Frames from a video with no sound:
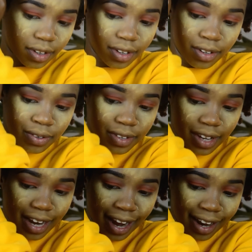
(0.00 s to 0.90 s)
You
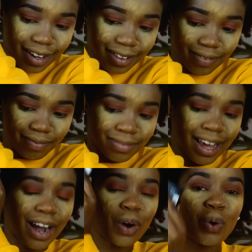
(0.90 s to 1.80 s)
see, like
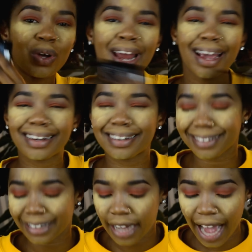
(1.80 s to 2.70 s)
they're
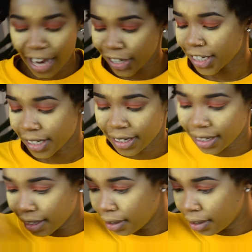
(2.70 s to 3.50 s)
ashy.